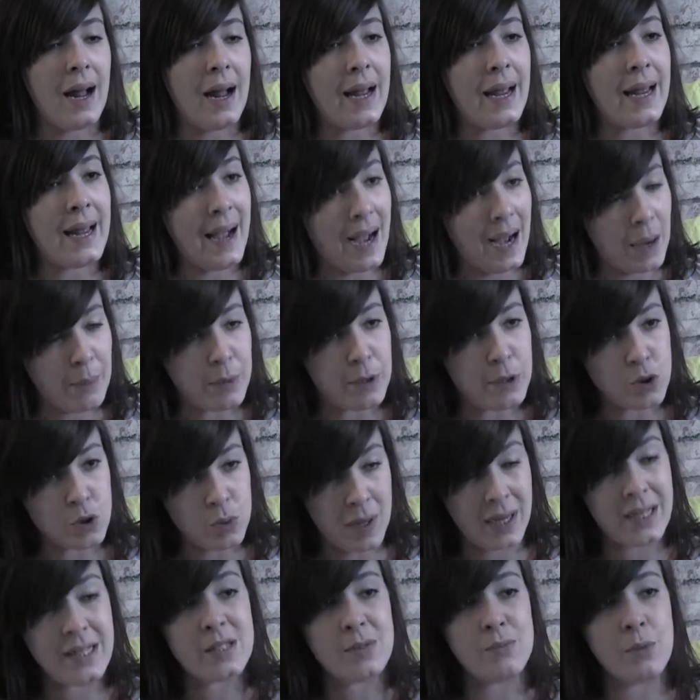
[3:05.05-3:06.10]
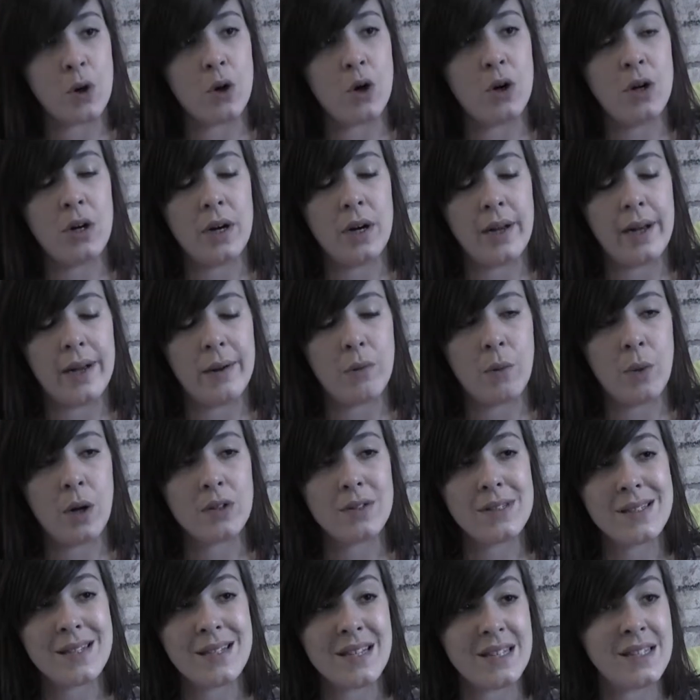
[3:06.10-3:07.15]
it happened twice more,
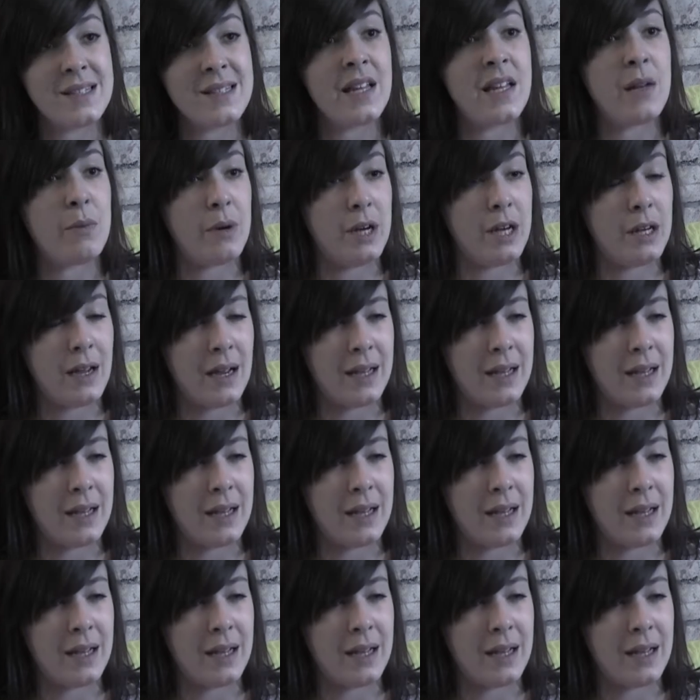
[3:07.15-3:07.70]
once in a cinema,